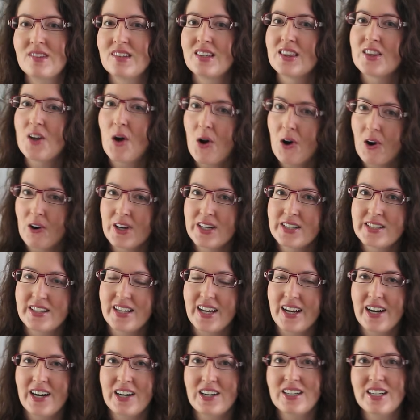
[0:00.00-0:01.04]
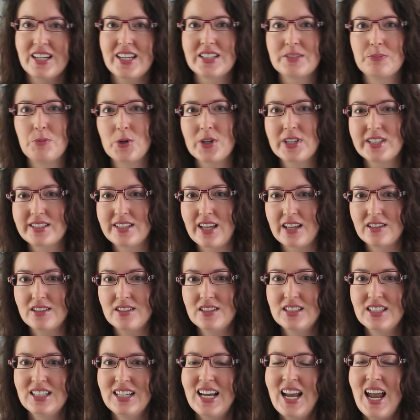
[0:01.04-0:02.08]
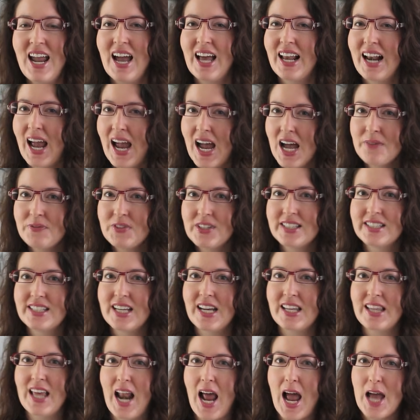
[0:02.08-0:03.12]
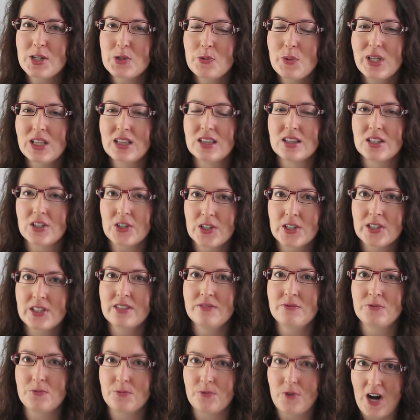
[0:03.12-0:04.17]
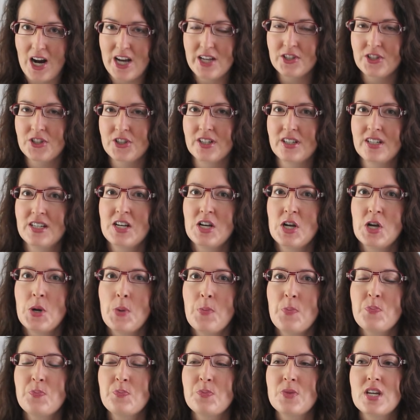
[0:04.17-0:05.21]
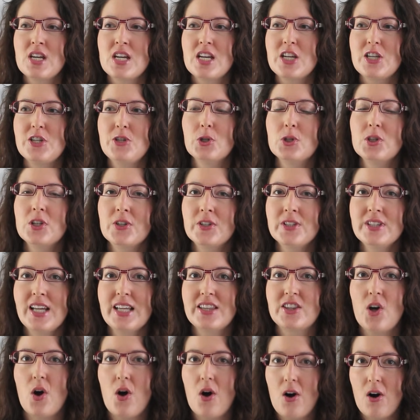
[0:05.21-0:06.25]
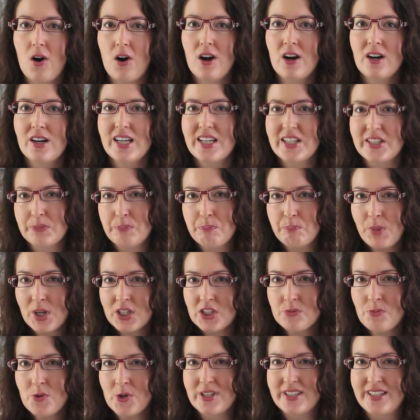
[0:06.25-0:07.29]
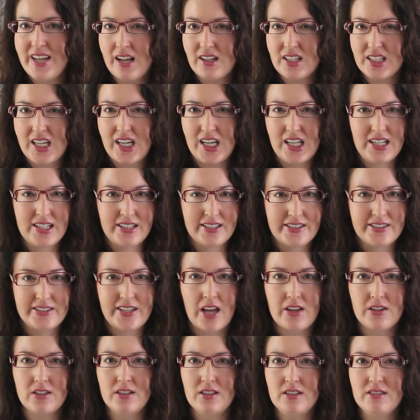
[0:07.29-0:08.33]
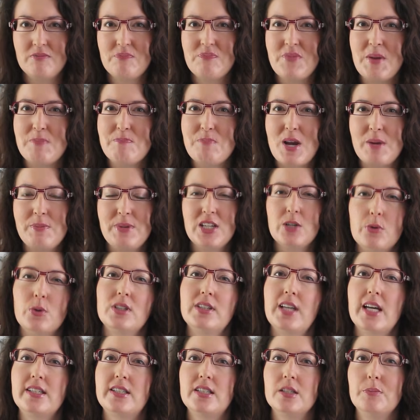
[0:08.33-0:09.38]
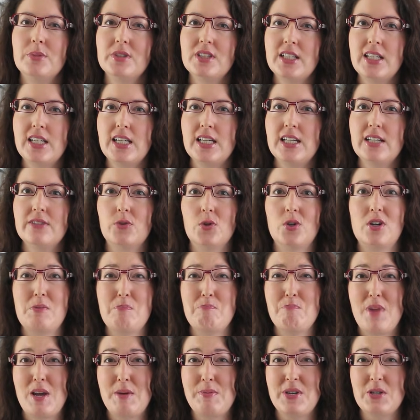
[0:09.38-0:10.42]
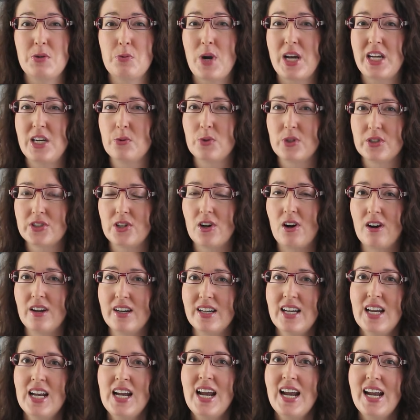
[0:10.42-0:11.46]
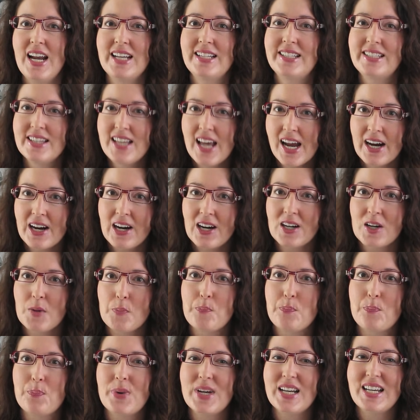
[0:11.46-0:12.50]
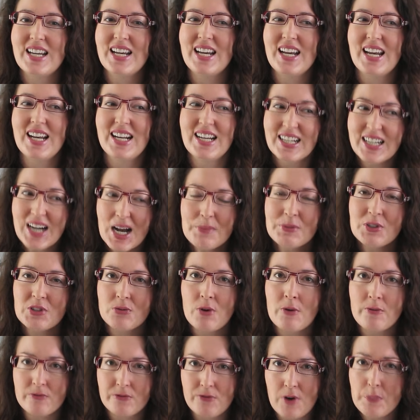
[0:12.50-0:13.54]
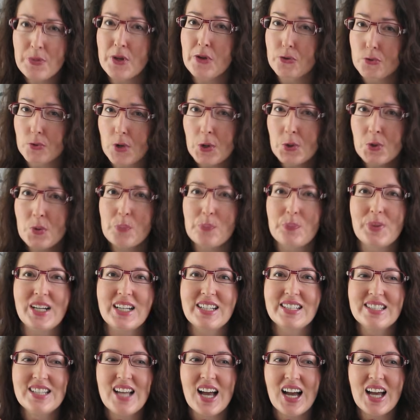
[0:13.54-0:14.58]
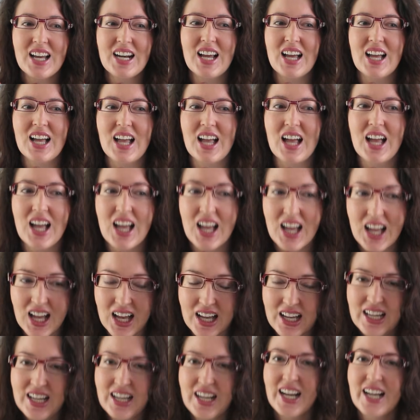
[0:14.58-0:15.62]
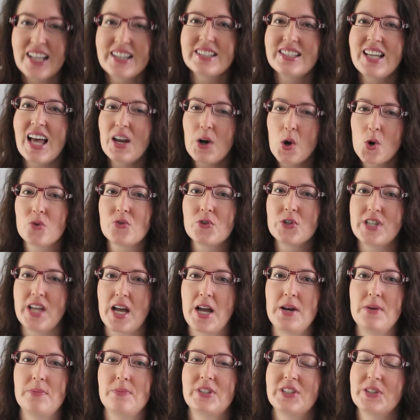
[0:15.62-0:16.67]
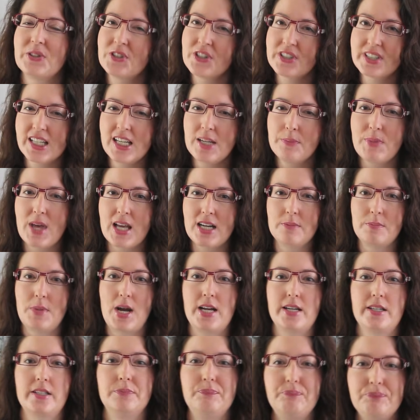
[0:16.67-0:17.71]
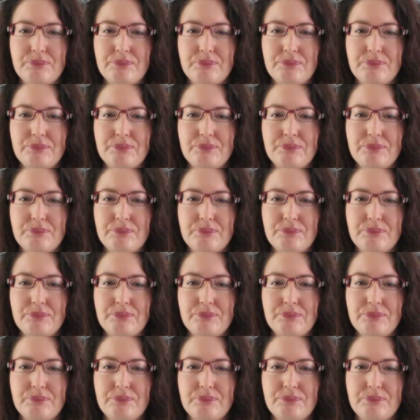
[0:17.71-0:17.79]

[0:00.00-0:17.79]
The R is there, it's more subtle, and I have to say that as we learn French, you'll learn that the R is much more delicate and subtle than maybe were led to believe or maybe the way you were taught. It's there, and it comes from the throat, but it's not overdone, so just keep that in mind.